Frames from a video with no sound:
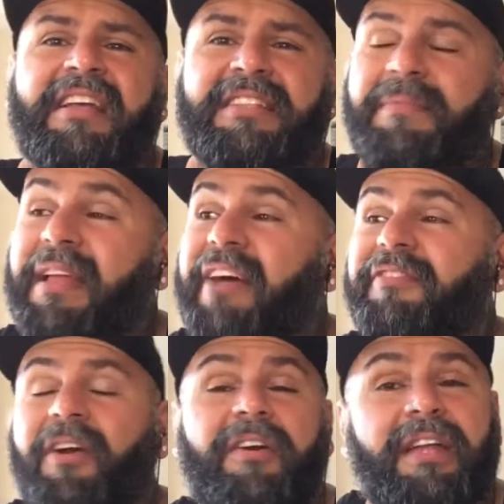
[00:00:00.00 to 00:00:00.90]
Something
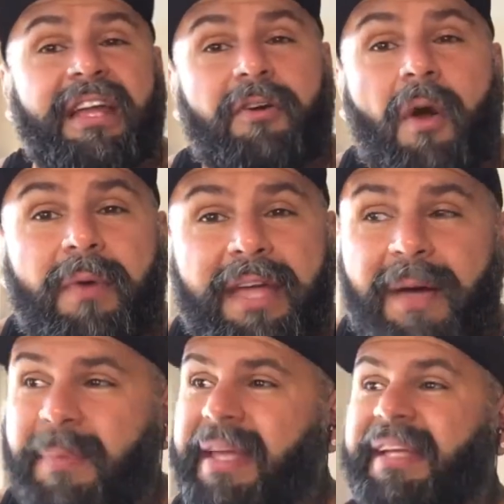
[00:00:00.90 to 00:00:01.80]
I've learned growing
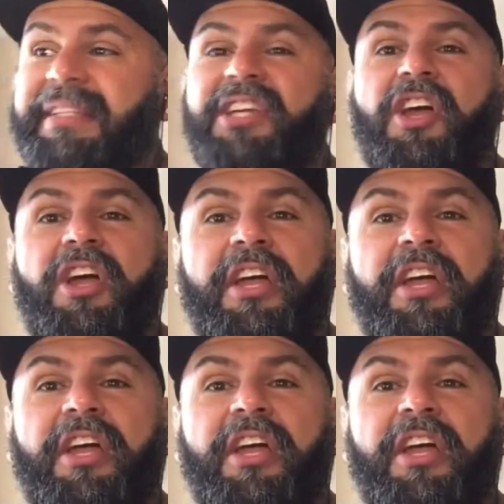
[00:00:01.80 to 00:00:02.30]
up is